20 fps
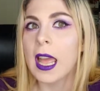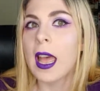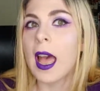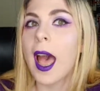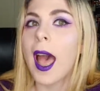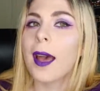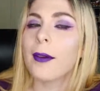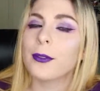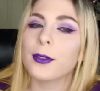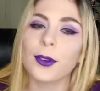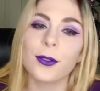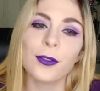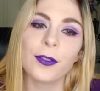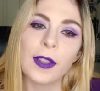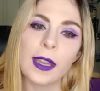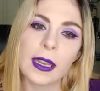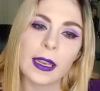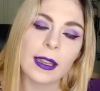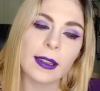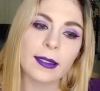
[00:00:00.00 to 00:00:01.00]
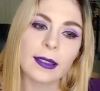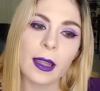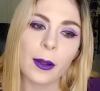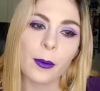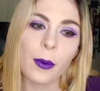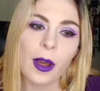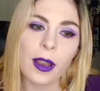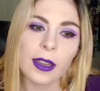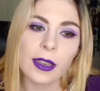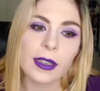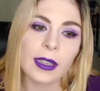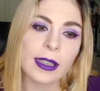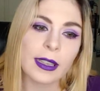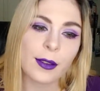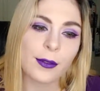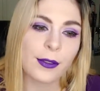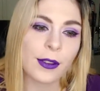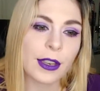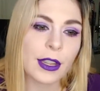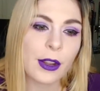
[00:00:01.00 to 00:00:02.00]
After Phoenix, I wanted to get
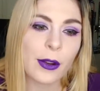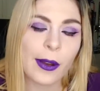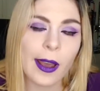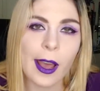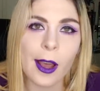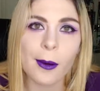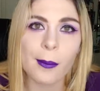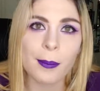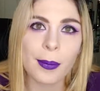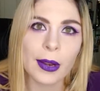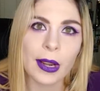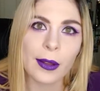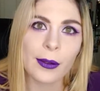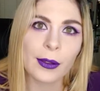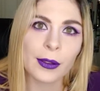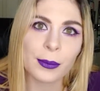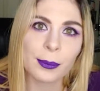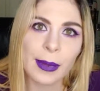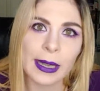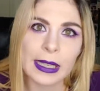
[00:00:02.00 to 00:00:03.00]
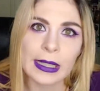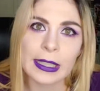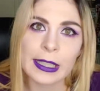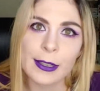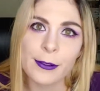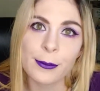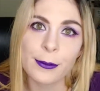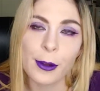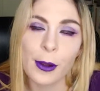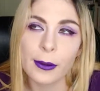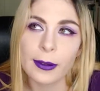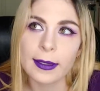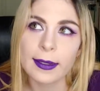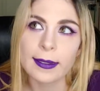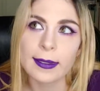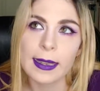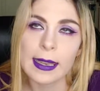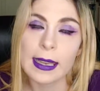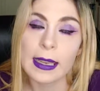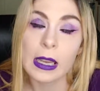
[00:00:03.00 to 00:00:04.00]
a video out, but I was mainly
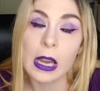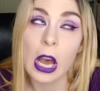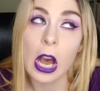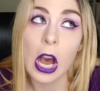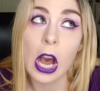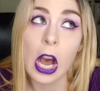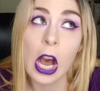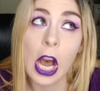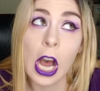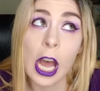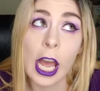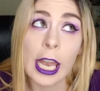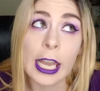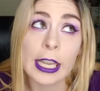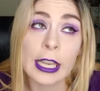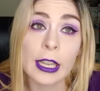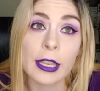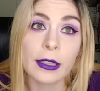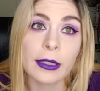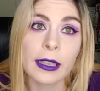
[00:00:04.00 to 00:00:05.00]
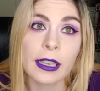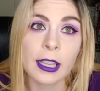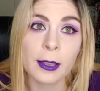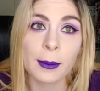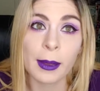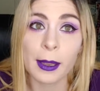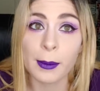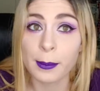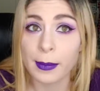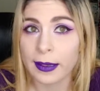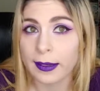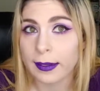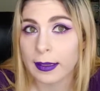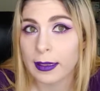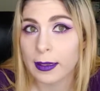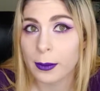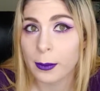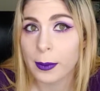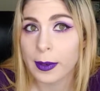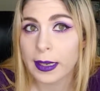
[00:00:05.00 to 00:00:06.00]
focusing on getting my
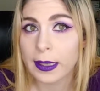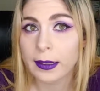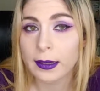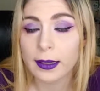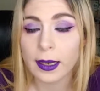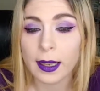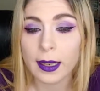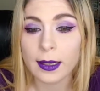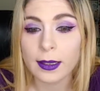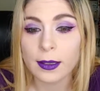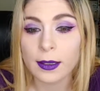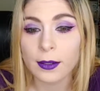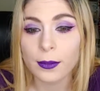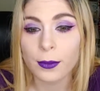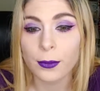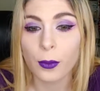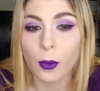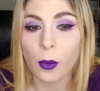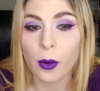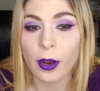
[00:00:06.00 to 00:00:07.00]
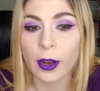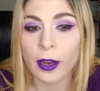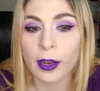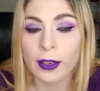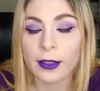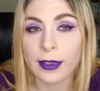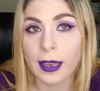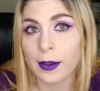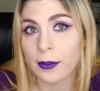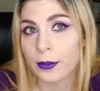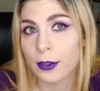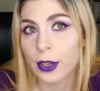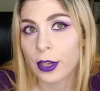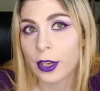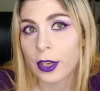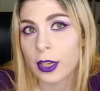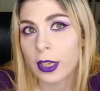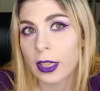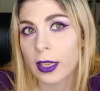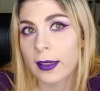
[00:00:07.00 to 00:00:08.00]
Missy wig done for
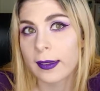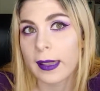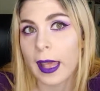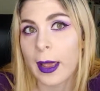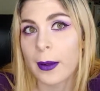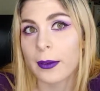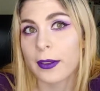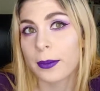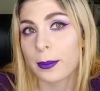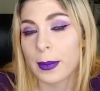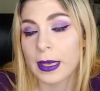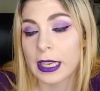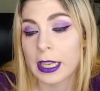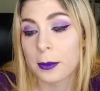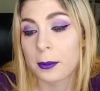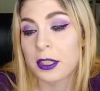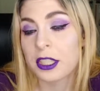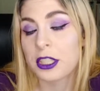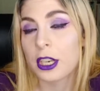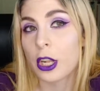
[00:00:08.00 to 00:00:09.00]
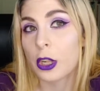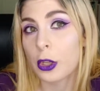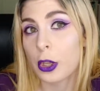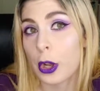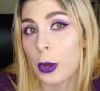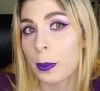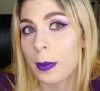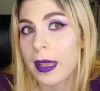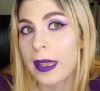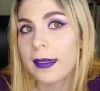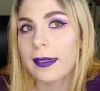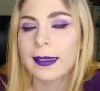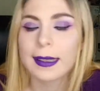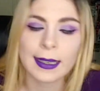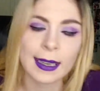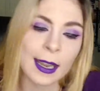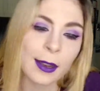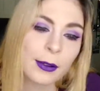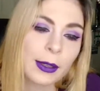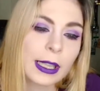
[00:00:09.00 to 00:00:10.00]
Denver because I was meeting Michelle Gomez,
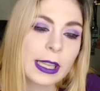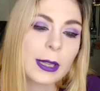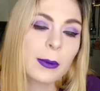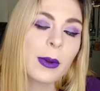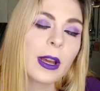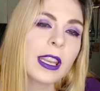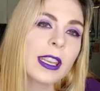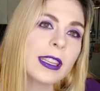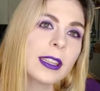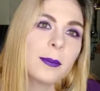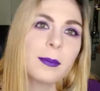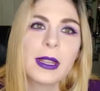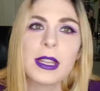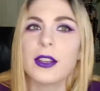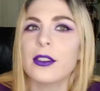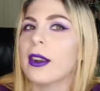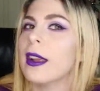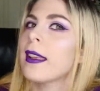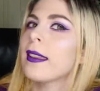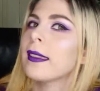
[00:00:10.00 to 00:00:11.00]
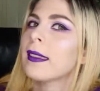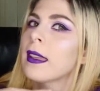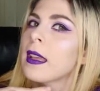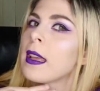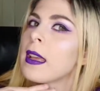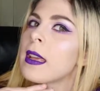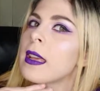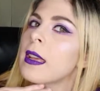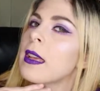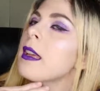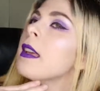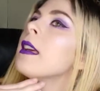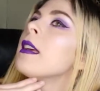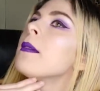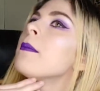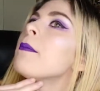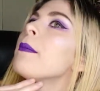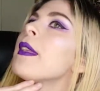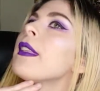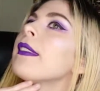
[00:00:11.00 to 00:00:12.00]
and I really wanted to meet her as
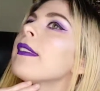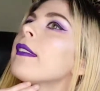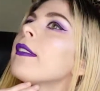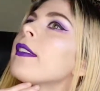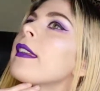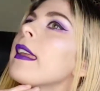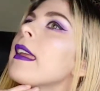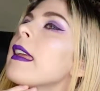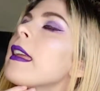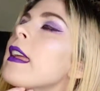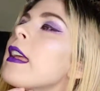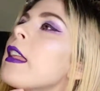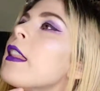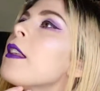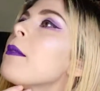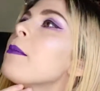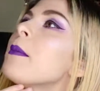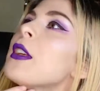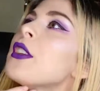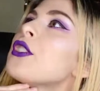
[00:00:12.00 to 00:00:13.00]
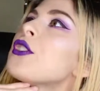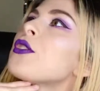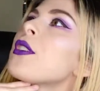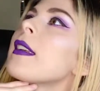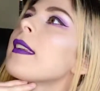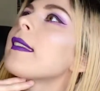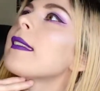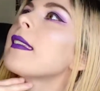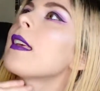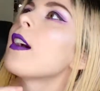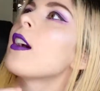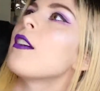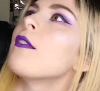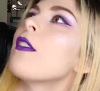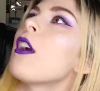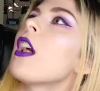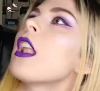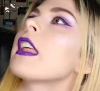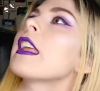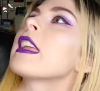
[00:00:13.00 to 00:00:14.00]
Missy, the mistress of
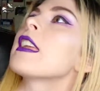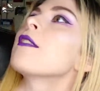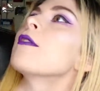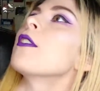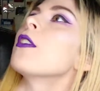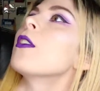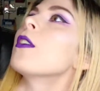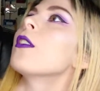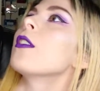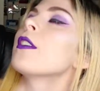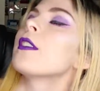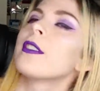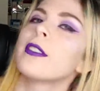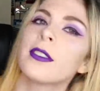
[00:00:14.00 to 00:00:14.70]
all evil.